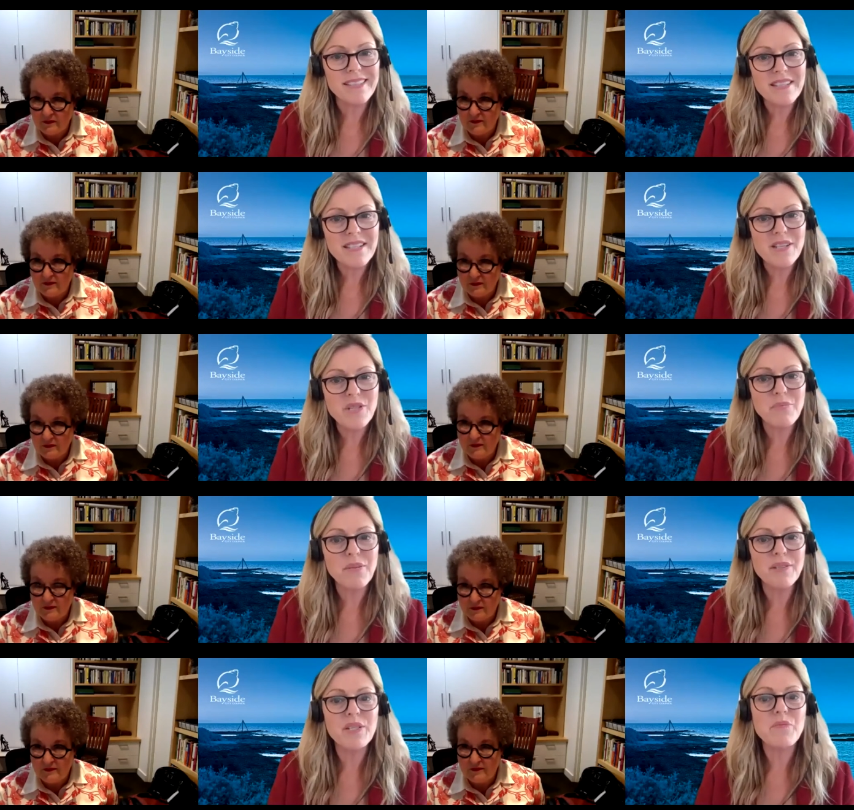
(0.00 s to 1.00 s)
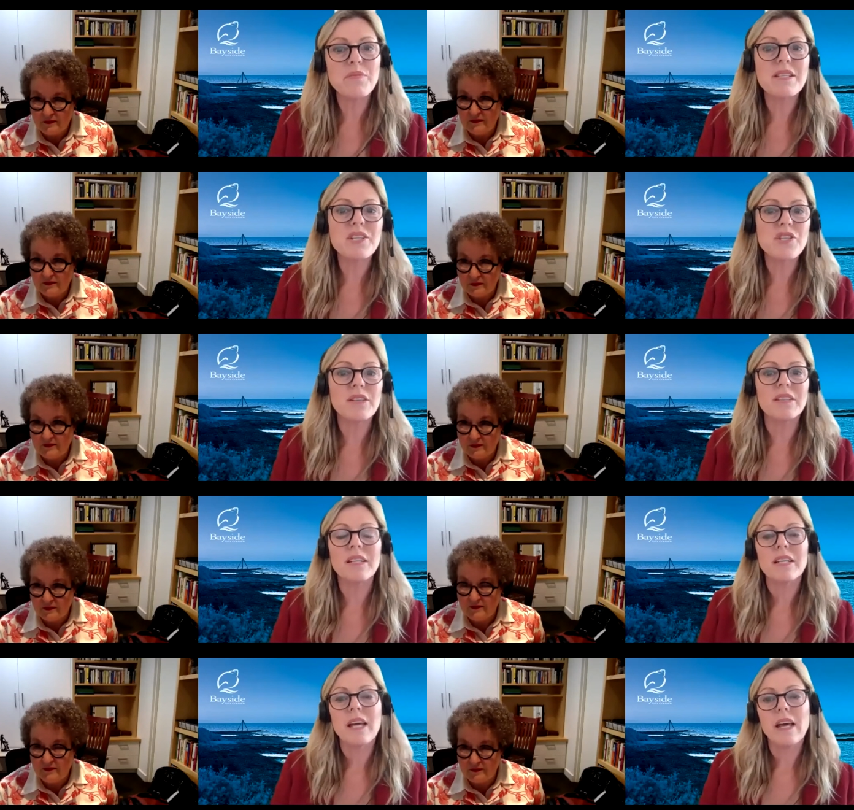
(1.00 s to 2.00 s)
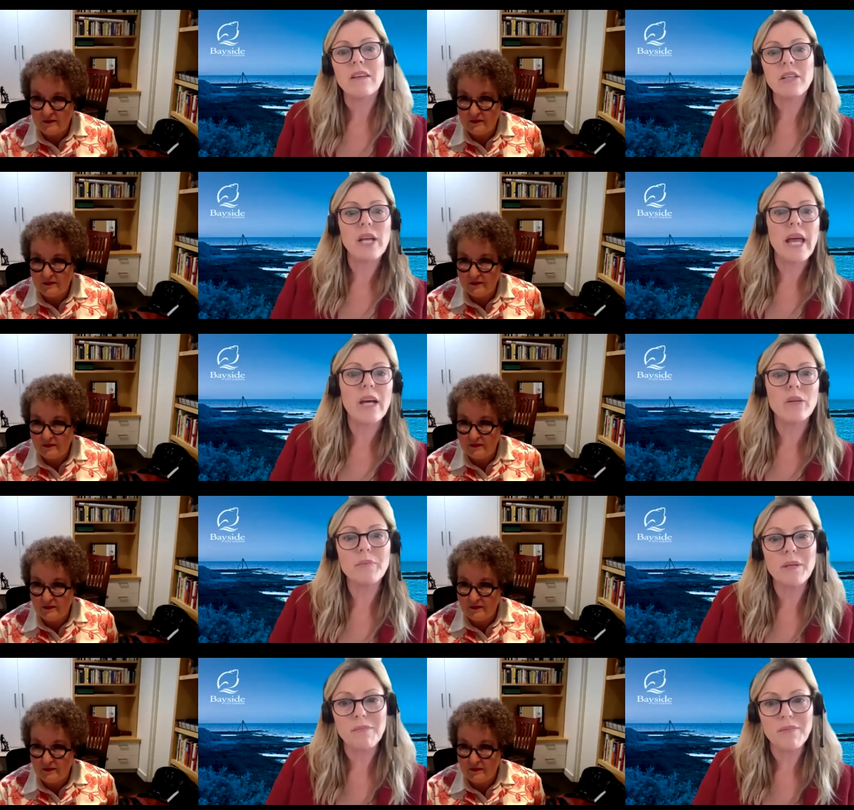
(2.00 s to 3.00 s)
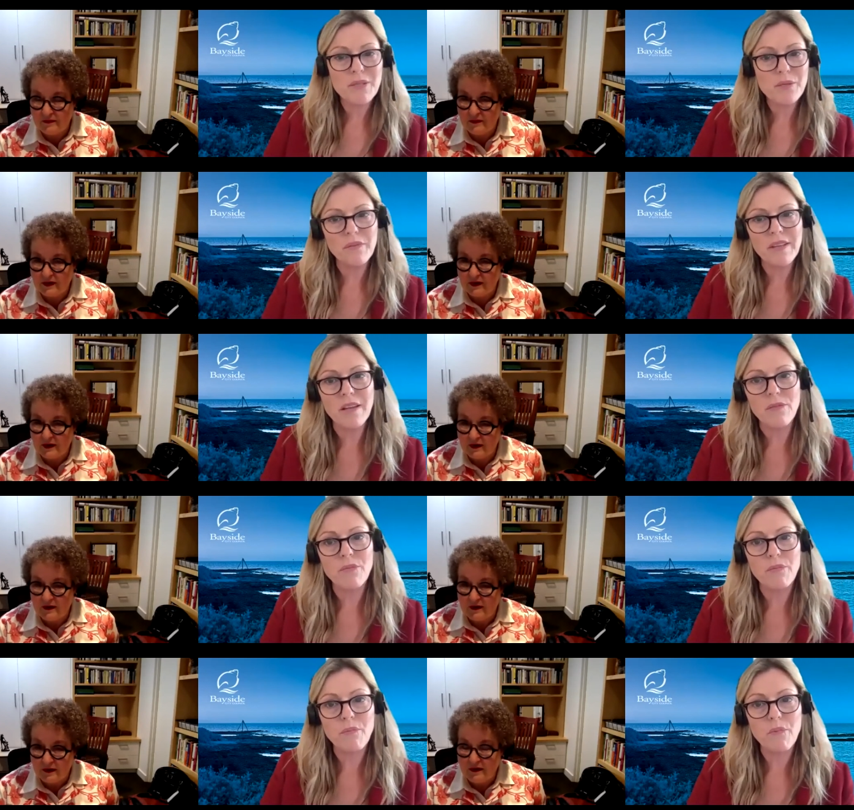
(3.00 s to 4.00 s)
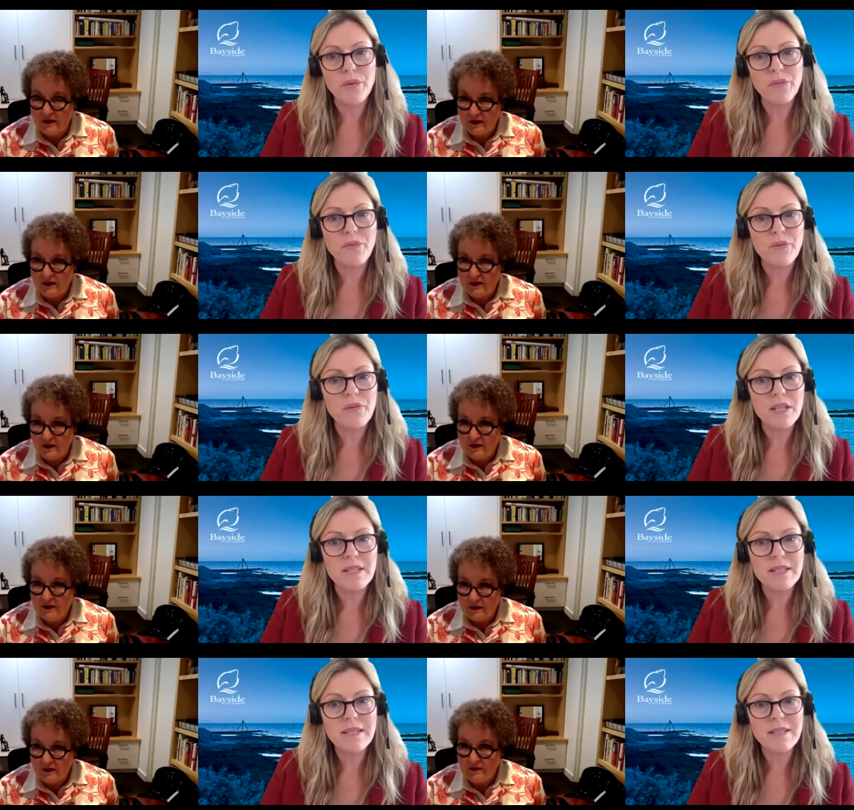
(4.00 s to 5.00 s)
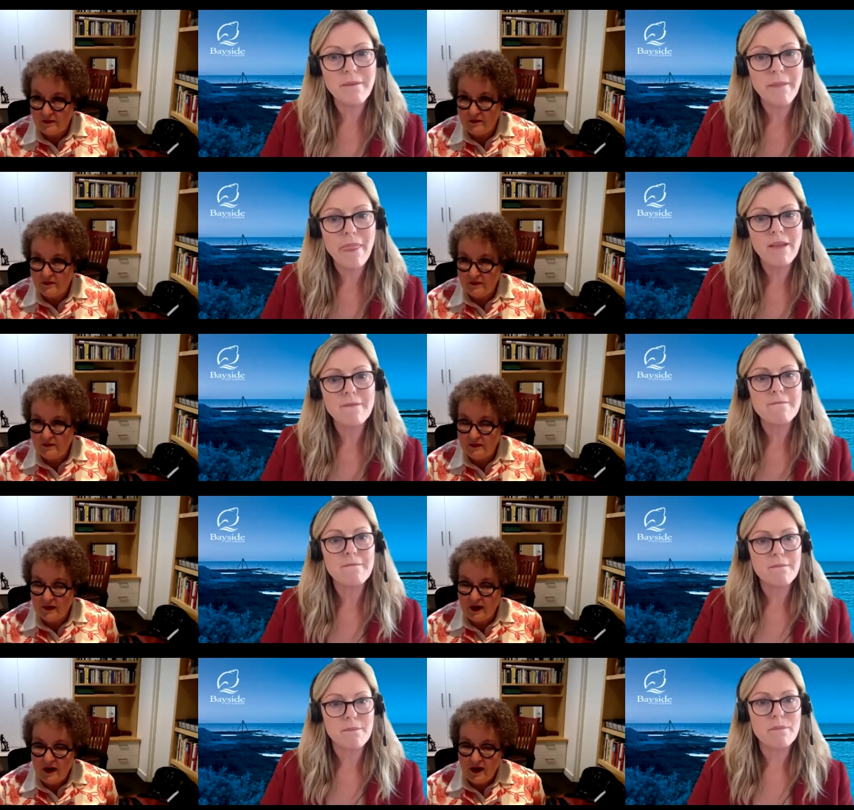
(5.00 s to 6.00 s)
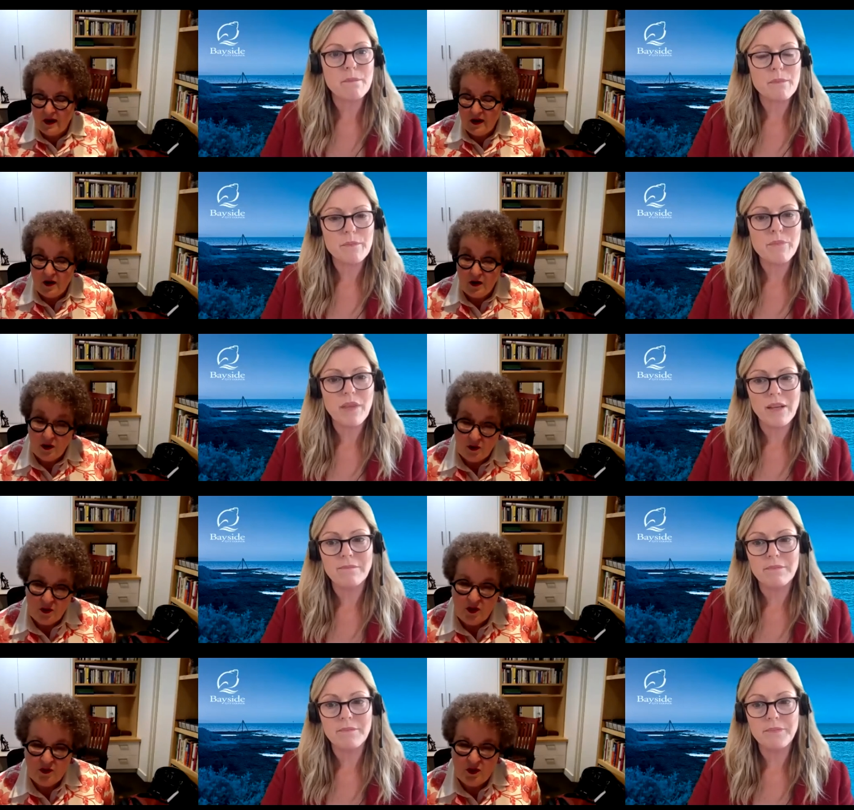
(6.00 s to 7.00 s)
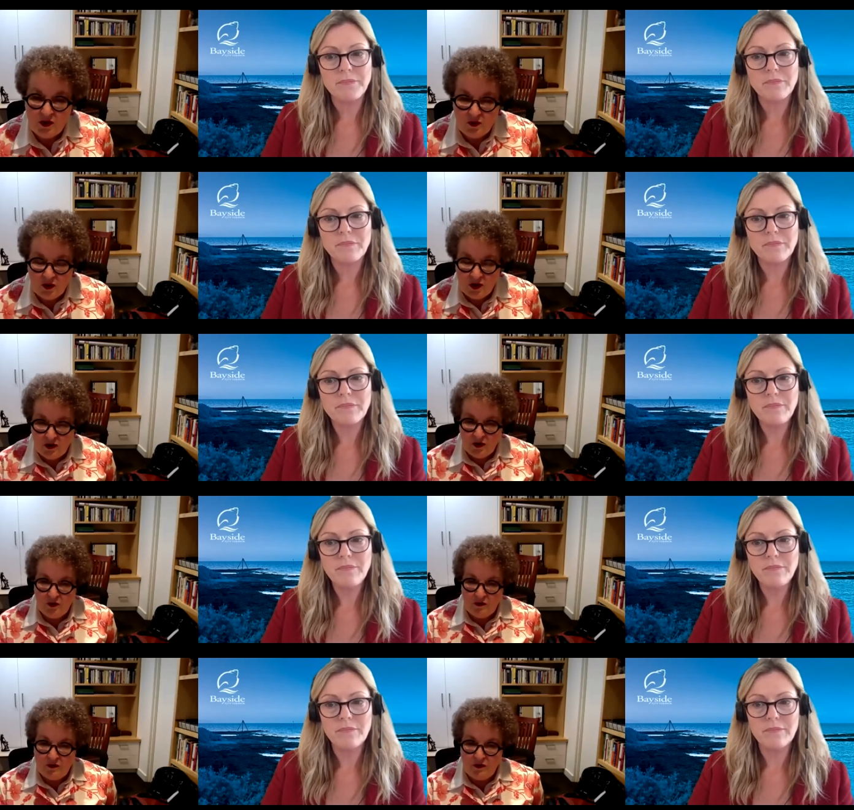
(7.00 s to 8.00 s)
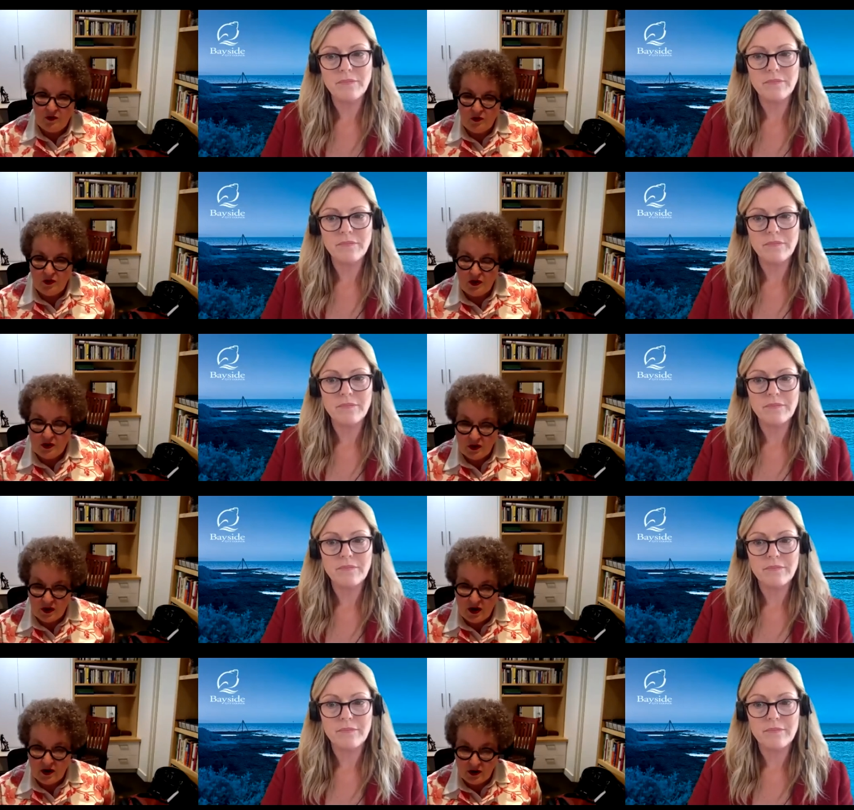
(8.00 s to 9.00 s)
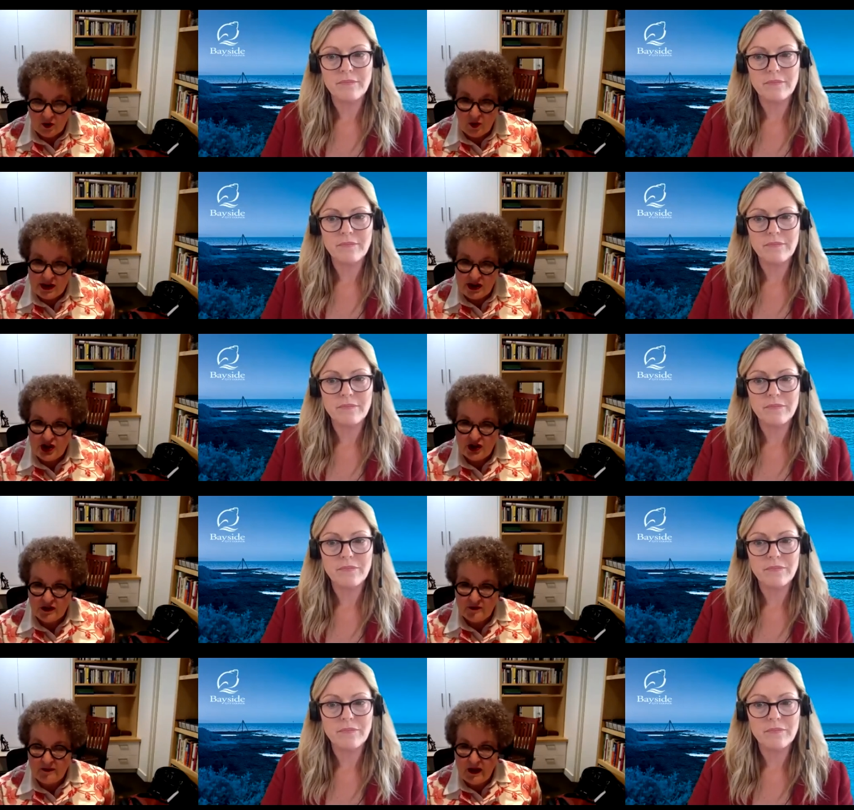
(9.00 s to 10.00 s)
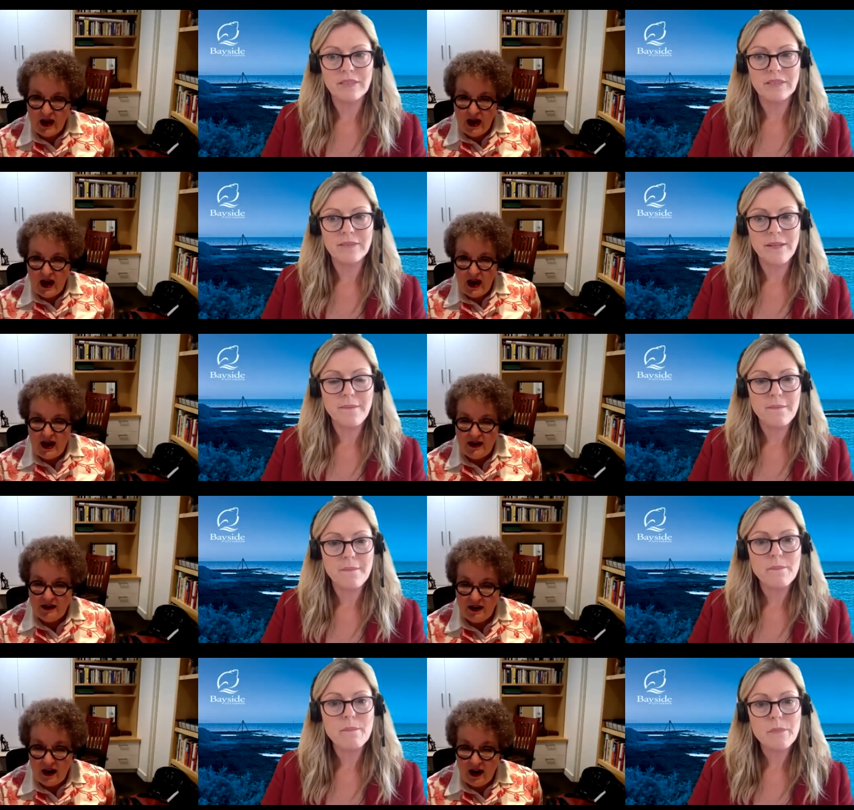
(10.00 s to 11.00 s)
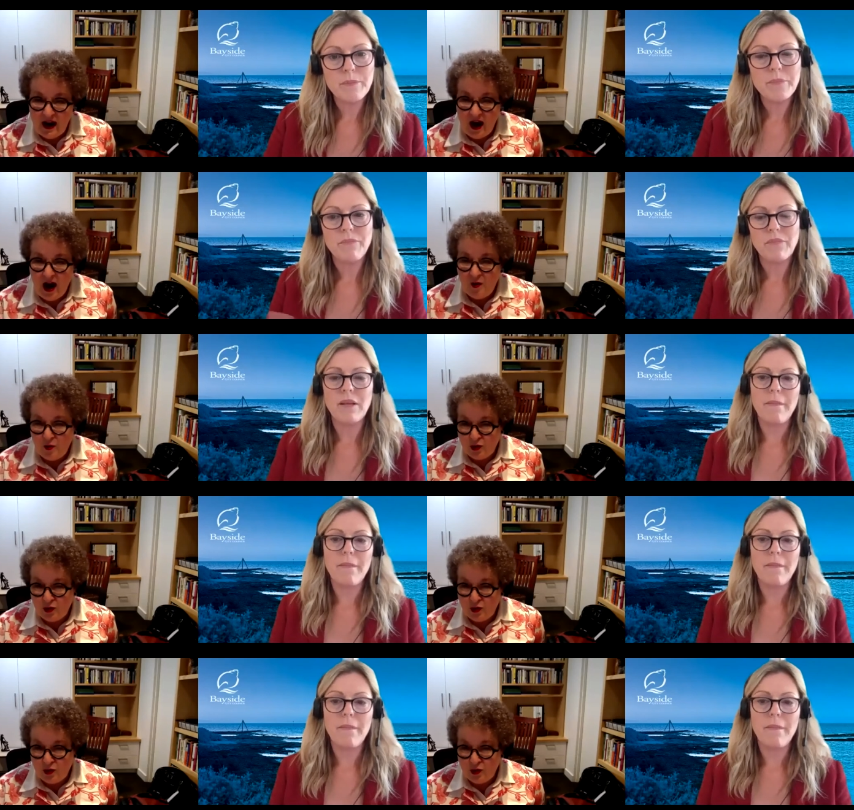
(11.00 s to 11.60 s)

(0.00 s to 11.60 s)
Speaker 1: in such a privileged position. How mm. can I help him sort of get through and work through this? Mm.
Speaker 2: mm. What, what, what a thoughtful uh, question. And I would